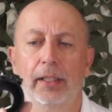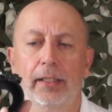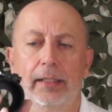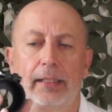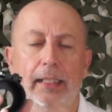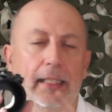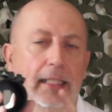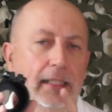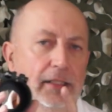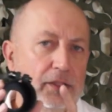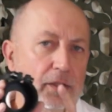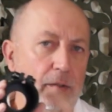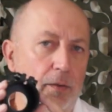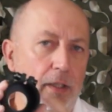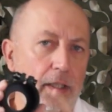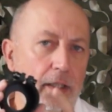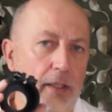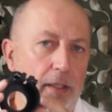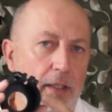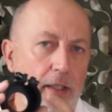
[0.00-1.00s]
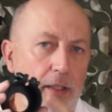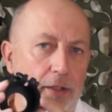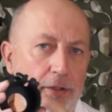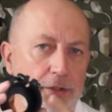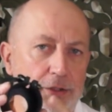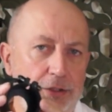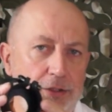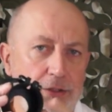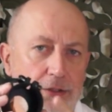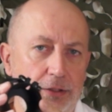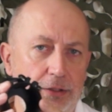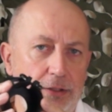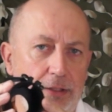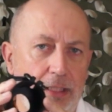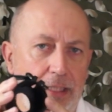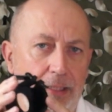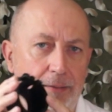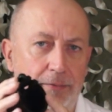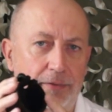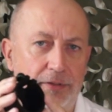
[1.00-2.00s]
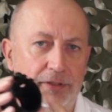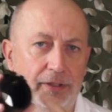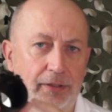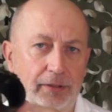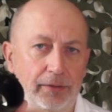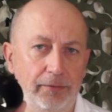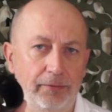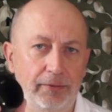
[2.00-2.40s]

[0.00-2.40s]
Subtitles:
Now that's quite a large diameter